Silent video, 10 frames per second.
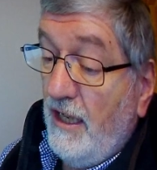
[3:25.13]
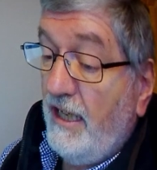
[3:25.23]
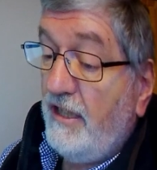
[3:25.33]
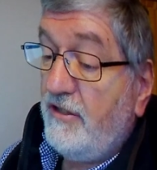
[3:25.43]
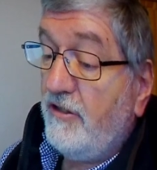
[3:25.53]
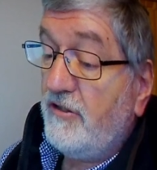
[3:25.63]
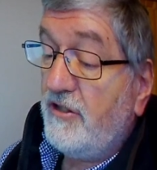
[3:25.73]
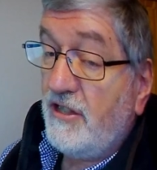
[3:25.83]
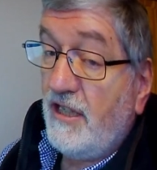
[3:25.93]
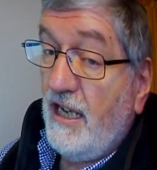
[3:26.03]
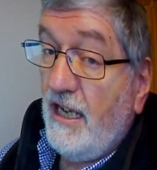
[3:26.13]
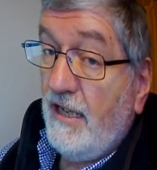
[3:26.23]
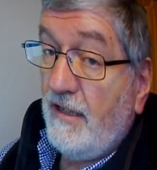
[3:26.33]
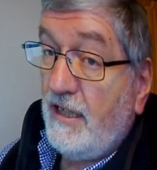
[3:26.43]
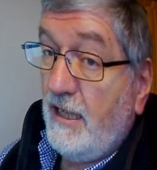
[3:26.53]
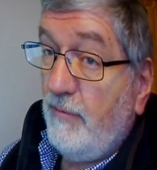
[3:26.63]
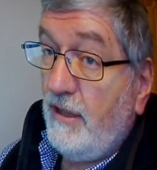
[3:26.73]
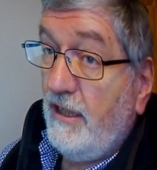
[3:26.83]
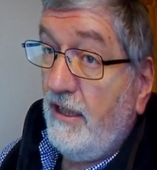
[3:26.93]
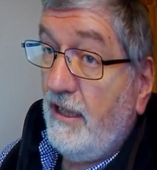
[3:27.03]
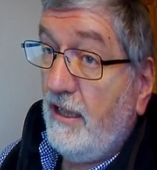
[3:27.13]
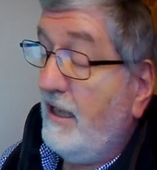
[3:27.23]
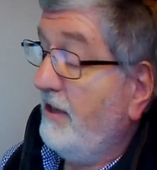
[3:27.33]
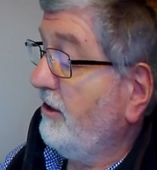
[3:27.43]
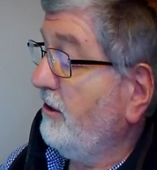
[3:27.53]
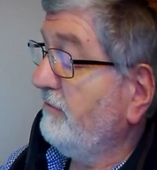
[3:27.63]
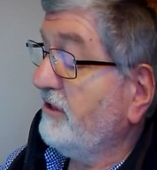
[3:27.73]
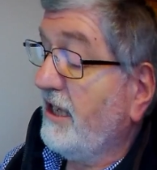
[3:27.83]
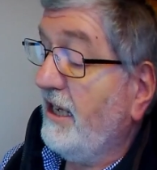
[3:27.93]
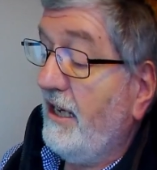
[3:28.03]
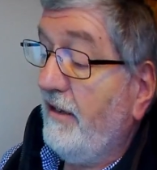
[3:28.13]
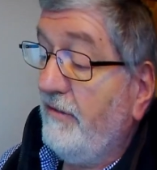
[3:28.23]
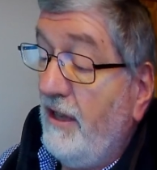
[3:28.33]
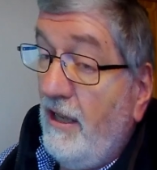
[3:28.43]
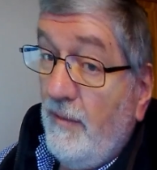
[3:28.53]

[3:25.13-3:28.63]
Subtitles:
It does keep the leather gloves that I have